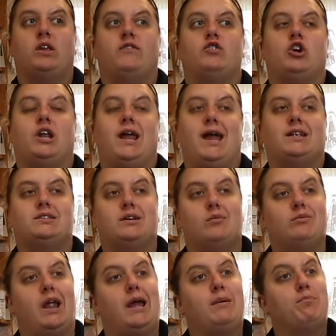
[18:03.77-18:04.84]
If you're gonna add
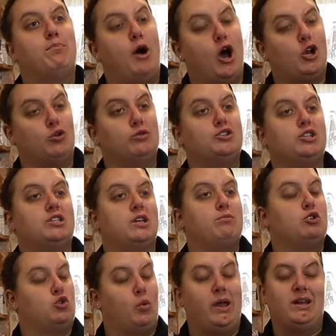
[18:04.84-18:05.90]
something like butter, which is in
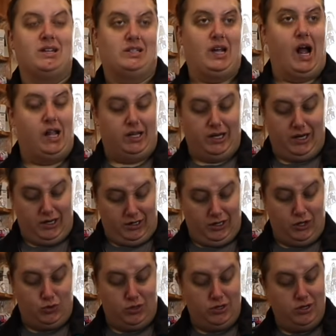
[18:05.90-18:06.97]
between a solid and a
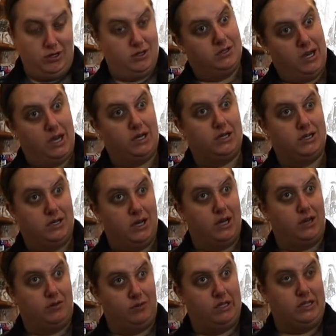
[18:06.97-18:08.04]
liquid,
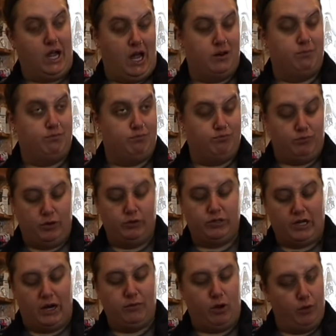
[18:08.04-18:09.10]
technique, it's kind of oh, it
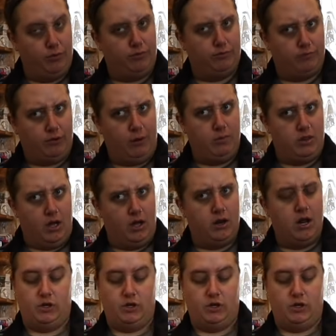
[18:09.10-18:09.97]
was kind of both. Give me that.